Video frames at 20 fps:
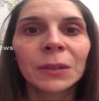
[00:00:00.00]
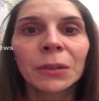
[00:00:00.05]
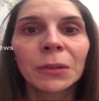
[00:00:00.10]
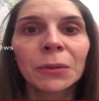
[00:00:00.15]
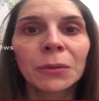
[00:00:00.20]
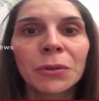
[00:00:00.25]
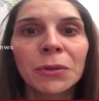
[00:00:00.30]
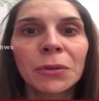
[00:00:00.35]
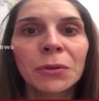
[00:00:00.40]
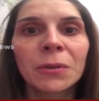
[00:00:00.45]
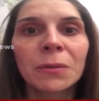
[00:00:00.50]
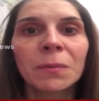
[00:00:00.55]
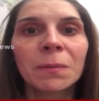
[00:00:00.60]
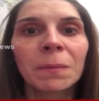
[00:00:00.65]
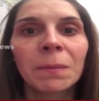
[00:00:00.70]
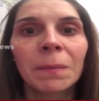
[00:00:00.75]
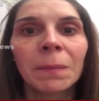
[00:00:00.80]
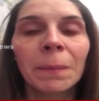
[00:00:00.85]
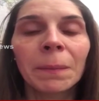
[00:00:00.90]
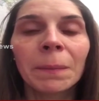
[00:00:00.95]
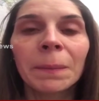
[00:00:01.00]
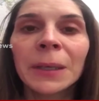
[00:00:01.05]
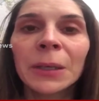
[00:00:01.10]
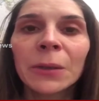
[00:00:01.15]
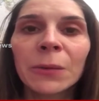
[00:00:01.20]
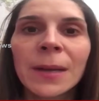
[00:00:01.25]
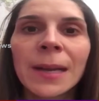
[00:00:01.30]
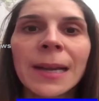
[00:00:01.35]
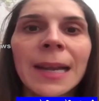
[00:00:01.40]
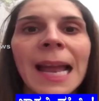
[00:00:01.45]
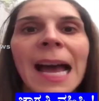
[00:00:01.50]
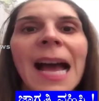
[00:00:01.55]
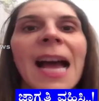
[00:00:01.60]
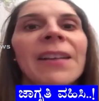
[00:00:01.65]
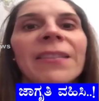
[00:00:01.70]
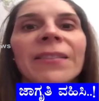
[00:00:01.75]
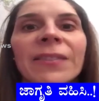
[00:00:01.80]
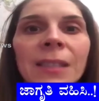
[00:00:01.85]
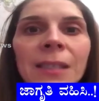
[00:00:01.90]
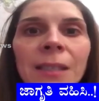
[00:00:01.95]
to choose between
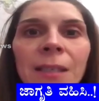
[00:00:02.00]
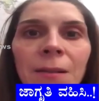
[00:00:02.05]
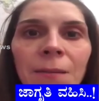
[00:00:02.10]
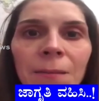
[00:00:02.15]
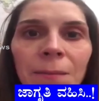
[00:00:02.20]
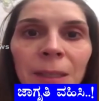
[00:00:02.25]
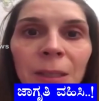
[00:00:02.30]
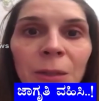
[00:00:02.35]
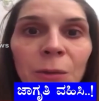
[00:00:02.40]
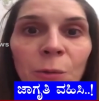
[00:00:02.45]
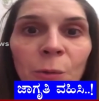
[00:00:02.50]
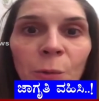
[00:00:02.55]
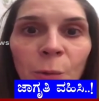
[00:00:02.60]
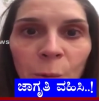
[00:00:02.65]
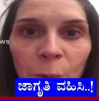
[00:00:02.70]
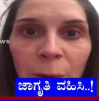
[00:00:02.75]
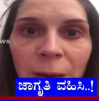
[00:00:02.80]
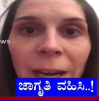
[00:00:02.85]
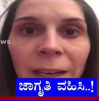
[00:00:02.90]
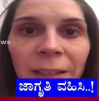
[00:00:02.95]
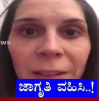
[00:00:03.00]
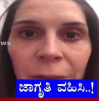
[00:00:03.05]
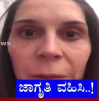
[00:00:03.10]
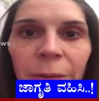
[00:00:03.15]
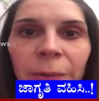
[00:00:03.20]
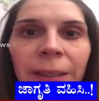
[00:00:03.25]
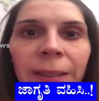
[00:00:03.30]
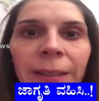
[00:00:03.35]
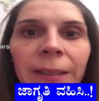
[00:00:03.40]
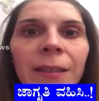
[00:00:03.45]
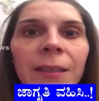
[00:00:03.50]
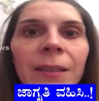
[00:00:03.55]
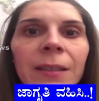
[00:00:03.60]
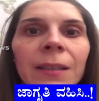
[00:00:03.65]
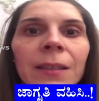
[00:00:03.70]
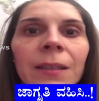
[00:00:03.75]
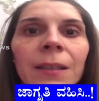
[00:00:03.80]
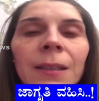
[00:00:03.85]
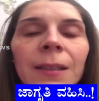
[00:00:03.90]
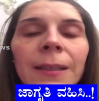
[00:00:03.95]
lives, but we are doing
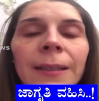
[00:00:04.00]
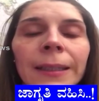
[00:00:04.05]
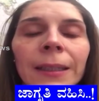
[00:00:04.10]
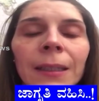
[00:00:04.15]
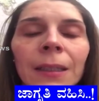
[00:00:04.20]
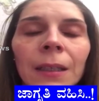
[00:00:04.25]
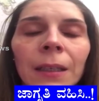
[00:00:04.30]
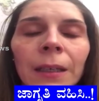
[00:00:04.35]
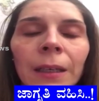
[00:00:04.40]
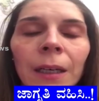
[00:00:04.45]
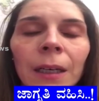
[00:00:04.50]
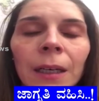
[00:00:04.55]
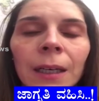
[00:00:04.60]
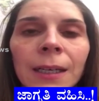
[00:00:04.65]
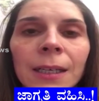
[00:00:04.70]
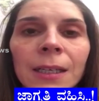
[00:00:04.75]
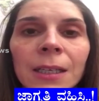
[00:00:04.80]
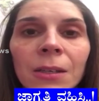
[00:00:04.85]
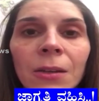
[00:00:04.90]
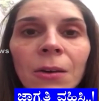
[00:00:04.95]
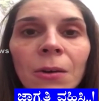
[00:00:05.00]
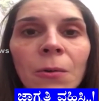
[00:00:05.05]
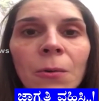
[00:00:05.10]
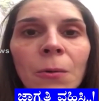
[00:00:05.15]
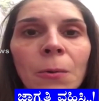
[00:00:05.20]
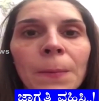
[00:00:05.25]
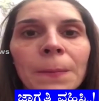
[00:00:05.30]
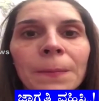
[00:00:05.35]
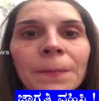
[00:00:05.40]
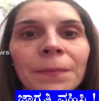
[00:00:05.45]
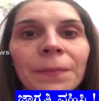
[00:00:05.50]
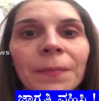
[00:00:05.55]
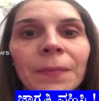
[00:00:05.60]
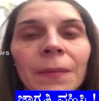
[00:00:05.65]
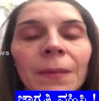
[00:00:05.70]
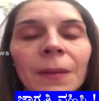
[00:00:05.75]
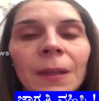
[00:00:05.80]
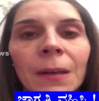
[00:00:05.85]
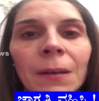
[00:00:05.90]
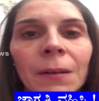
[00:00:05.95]
it. So
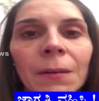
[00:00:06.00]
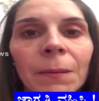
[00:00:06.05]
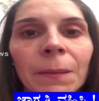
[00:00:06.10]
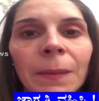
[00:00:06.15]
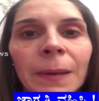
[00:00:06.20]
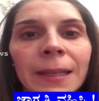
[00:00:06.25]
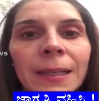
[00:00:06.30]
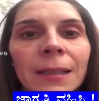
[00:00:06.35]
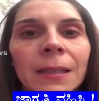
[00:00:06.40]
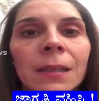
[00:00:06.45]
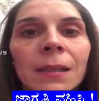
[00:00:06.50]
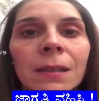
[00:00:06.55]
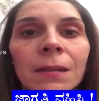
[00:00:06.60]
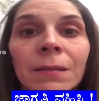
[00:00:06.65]
please